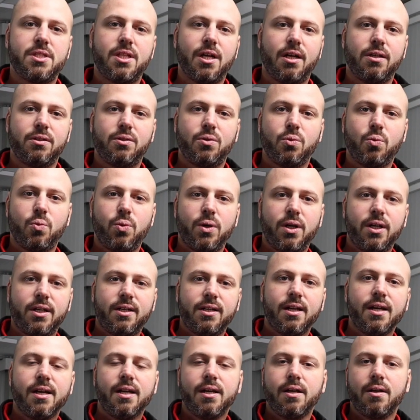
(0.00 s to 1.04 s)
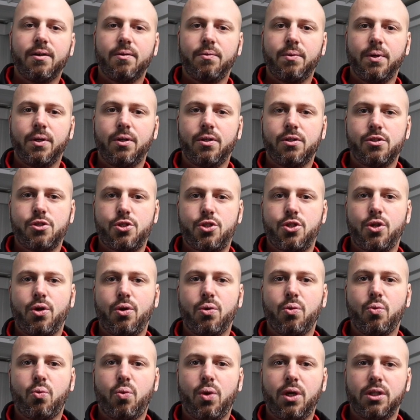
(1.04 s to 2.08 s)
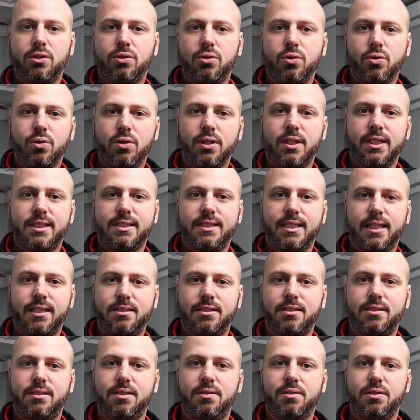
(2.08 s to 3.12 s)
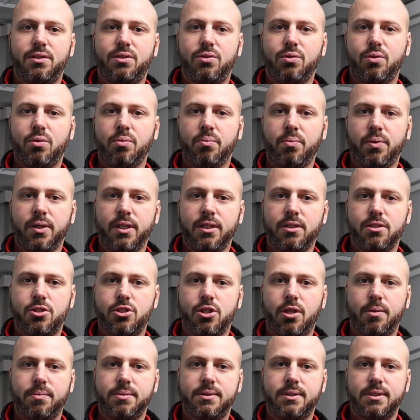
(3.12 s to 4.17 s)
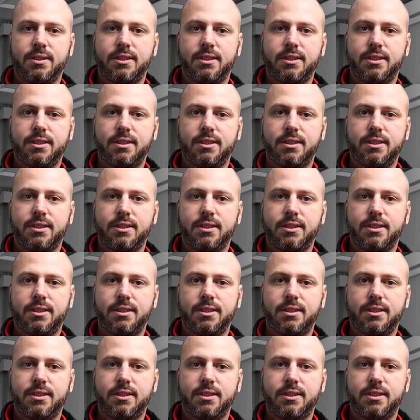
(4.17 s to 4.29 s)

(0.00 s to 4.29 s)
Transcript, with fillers: we start to work, we're gonna show you what tool is necessary to complete the job